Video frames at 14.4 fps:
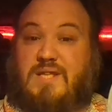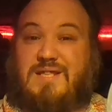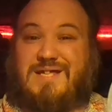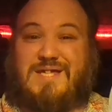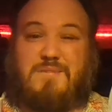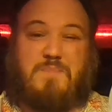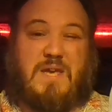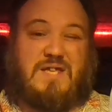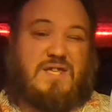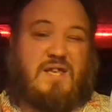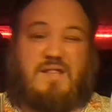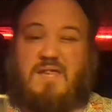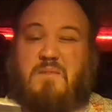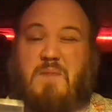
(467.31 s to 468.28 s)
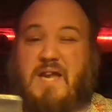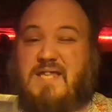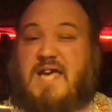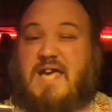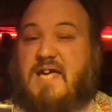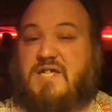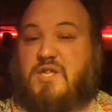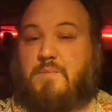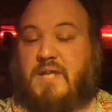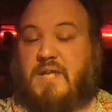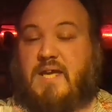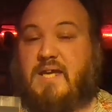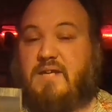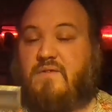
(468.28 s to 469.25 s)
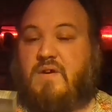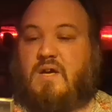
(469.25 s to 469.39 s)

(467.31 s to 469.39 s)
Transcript: this as basically my test blade